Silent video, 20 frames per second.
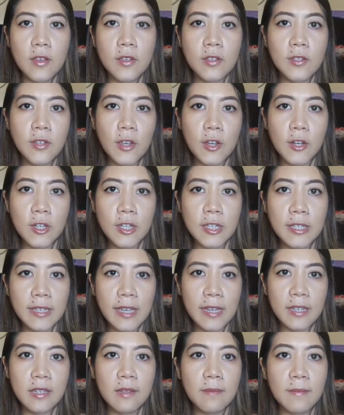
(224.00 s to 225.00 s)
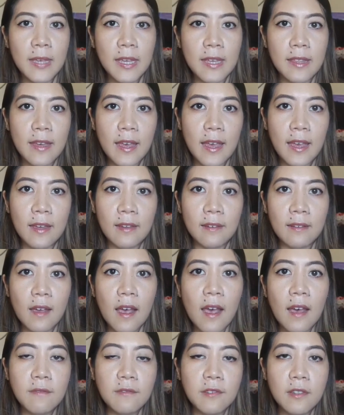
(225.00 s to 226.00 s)
The surgeon said to me that
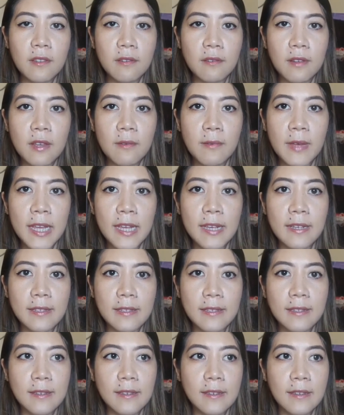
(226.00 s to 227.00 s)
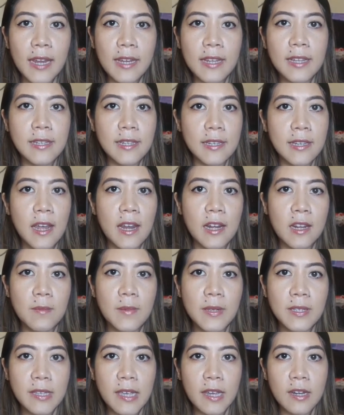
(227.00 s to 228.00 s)
after 3 weeks, 80 to
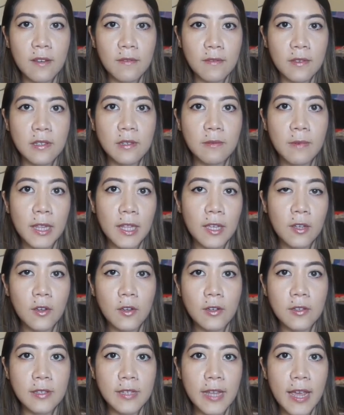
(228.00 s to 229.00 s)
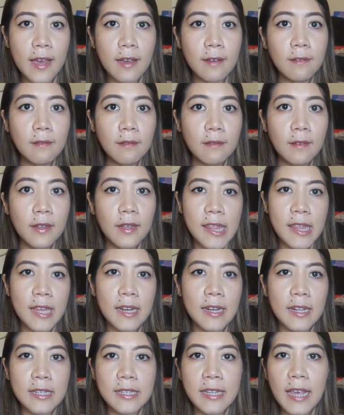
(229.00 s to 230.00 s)
90% of the swelling goes down, and
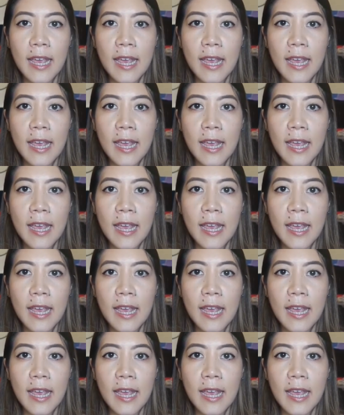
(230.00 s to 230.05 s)
then it